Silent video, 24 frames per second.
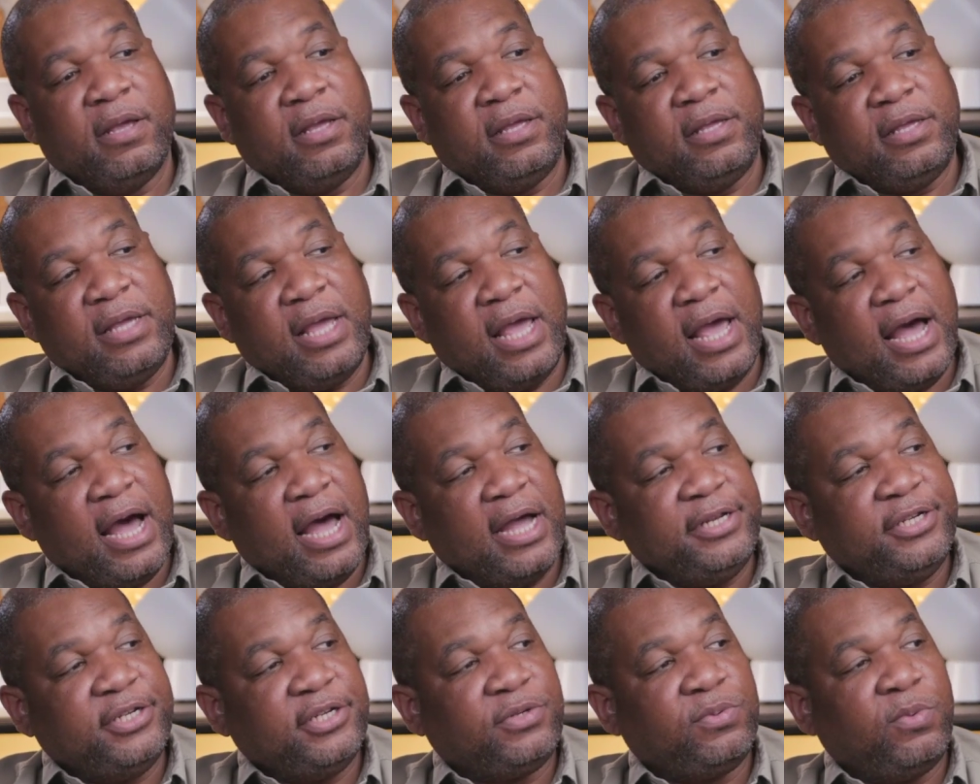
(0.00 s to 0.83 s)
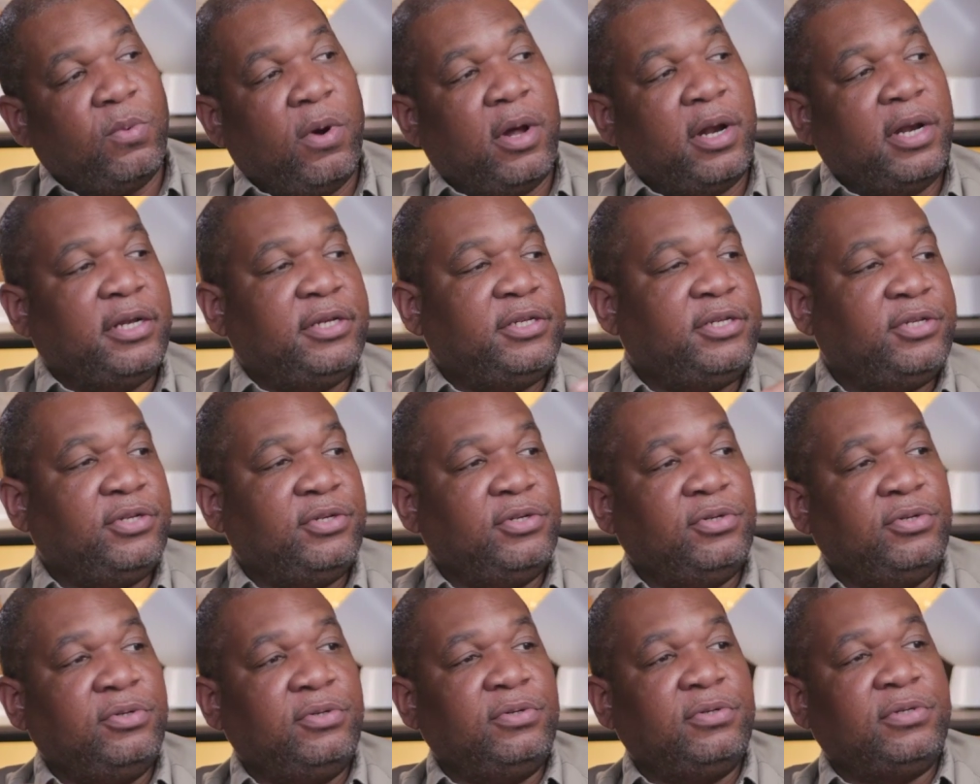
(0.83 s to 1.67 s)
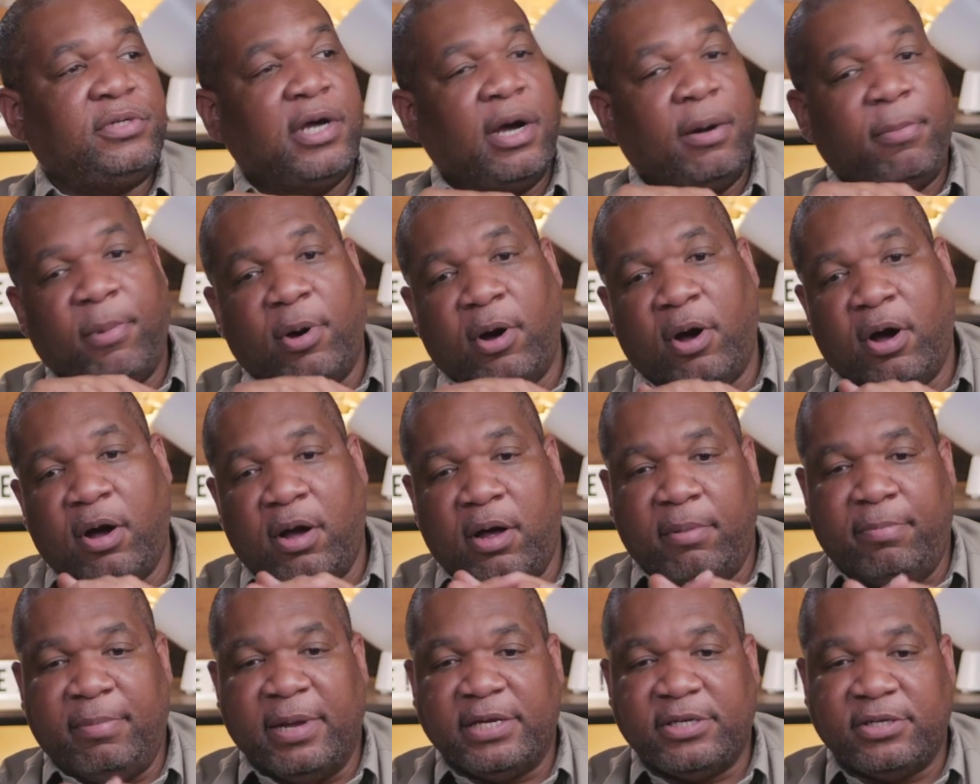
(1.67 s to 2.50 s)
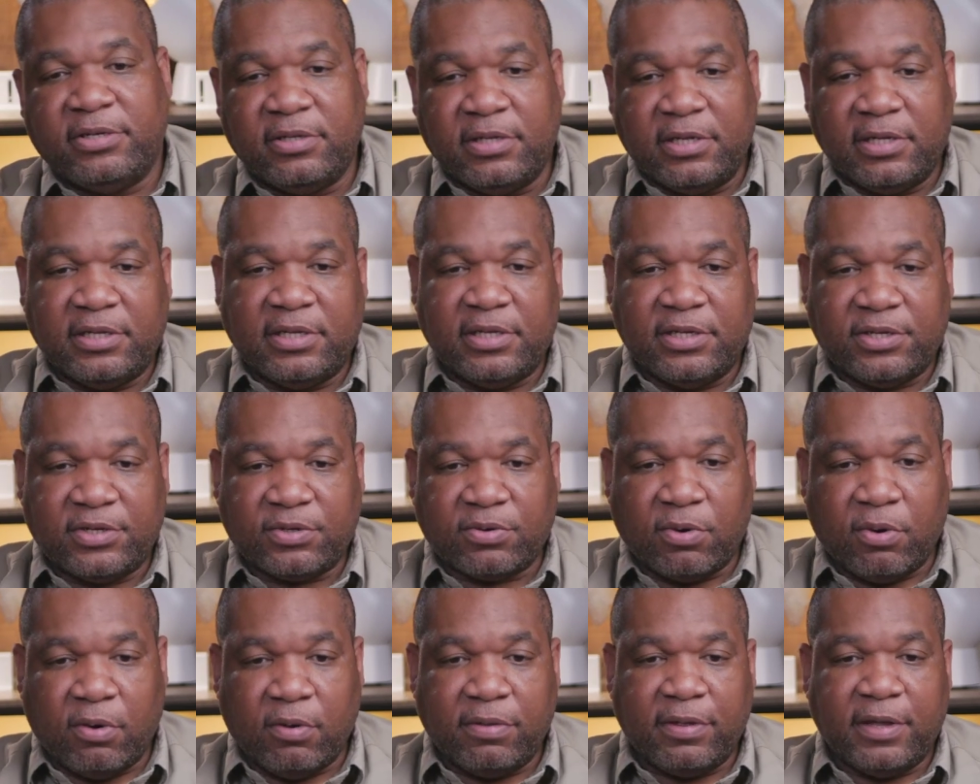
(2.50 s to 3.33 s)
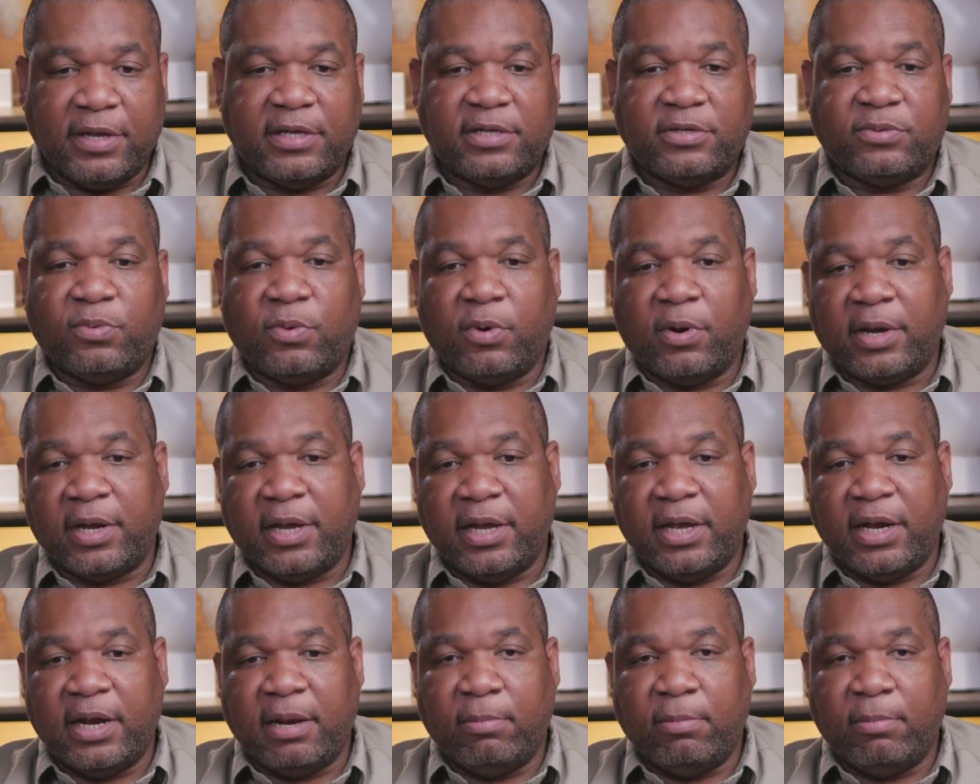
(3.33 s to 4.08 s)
Yeah, I just wanted to come on, make sure that the scroll thing is working.